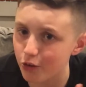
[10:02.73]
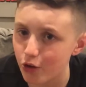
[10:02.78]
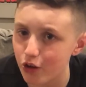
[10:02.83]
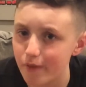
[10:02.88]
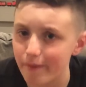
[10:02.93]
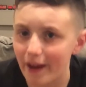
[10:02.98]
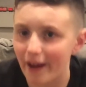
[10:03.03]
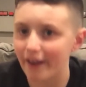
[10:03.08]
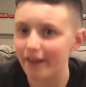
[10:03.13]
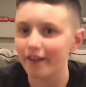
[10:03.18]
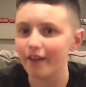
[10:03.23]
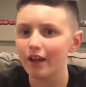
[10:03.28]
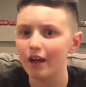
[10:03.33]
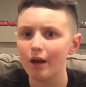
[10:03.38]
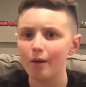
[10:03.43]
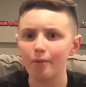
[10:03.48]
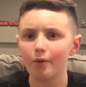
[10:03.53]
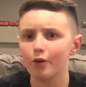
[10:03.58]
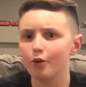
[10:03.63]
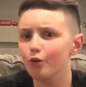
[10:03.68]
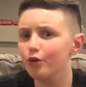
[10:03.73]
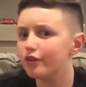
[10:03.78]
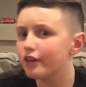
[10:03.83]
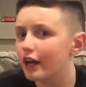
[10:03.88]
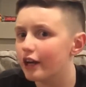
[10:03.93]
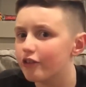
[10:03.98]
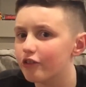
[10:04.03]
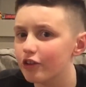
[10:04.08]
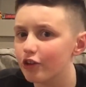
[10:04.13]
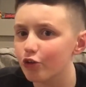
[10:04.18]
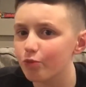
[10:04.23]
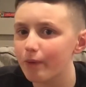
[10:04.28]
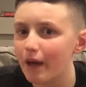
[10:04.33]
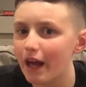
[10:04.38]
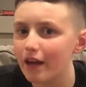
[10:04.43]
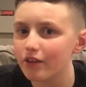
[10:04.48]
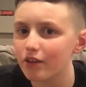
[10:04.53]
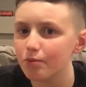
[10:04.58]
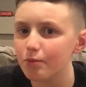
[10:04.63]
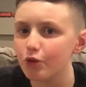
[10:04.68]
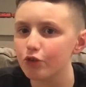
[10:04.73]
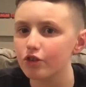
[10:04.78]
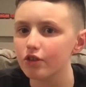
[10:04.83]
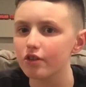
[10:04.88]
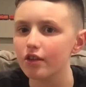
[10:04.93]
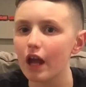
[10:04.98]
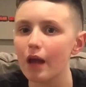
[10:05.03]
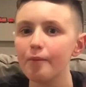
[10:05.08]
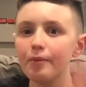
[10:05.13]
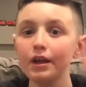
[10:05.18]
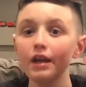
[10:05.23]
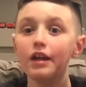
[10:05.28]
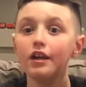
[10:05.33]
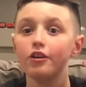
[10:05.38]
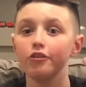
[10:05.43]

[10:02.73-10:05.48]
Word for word: quarterback. But who's catching those passes most of the time?